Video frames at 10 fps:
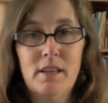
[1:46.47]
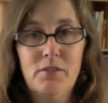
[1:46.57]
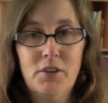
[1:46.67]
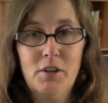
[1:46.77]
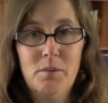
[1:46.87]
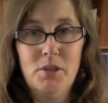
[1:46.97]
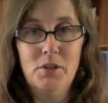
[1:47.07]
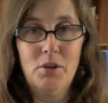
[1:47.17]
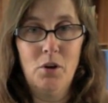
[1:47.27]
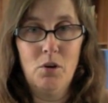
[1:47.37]
If you're going to be
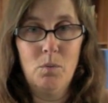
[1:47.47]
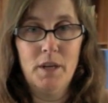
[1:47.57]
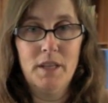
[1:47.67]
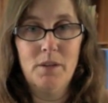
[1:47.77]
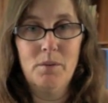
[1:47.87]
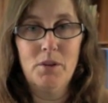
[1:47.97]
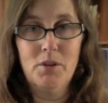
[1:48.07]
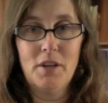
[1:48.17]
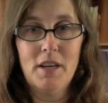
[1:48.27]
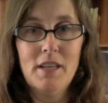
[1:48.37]
doing art weekly with your
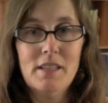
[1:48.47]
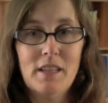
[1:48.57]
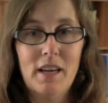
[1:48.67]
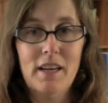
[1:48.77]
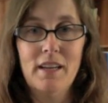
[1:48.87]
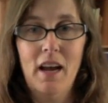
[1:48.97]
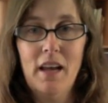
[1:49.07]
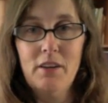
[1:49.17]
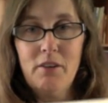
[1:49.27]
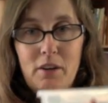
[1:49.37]
kids, I
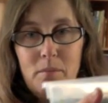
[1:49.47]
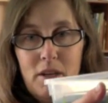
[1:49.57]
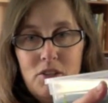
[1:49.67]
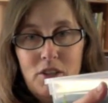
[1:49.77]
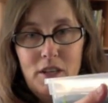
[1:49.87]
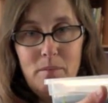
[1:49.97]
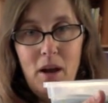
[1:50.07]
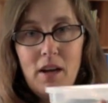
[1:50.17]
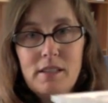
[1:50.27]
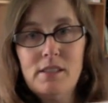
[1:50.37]
highly recommend you get a
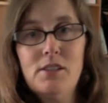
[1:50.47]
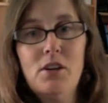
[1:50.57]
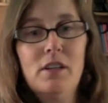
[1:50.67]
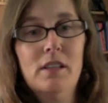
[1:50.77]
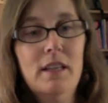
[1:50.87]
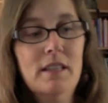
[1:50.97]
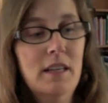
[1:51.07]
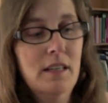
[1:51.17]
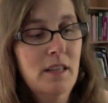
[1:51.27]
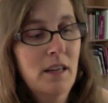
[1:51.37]
box and start
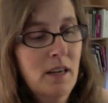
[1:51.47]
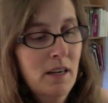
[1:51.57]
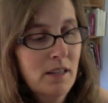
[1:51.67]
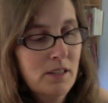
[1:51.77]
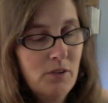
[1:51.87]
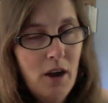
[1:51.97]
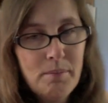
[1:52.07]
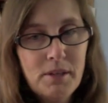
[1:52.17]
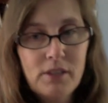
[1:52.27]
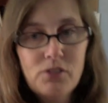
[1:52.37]
collecting
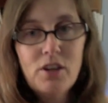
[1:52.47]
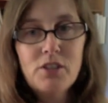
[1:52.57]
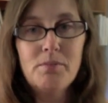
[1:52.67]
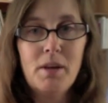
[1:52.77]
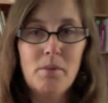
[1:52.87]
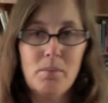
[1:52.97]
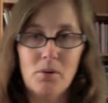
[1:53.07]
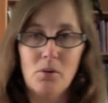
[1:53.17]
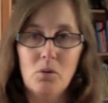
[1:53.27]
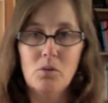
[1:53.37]
scraps of construction
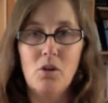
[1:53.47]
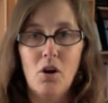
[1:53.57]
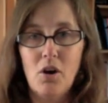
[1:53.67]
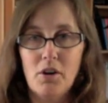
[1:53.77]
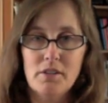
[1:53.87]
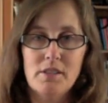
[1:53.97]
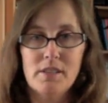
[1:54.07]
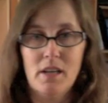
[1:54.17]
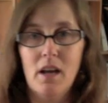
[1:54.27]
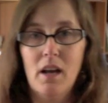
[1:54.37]
paper, old
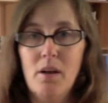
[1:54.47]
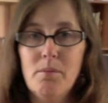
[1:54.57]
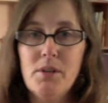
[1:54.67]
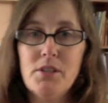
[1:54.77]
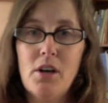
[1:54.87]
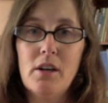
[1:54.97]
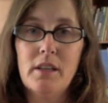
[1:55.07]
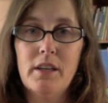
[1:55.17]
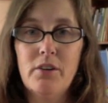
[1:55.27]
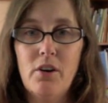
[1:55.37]
cards. I'm going to talk
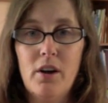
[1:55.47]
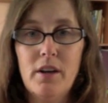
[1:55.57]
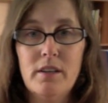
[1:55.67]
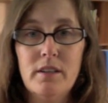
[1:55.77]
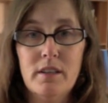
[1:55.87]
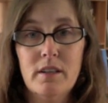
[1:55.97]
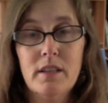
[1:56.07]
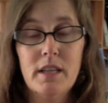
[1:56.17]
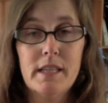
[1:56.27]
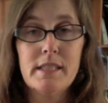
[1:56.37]
later on in
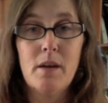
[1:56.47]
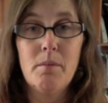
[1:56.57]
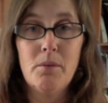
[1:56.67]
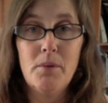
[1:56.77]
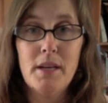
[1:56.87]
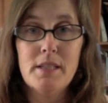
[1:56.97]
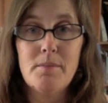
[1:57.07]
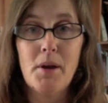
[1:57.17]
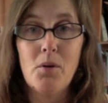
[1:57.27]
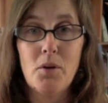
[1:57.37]
the next coming weeks
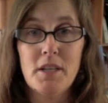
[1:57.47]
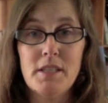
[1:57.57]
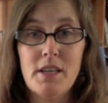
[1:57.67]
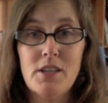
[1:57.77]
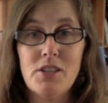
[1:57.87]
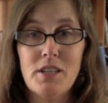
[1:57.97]
about organization.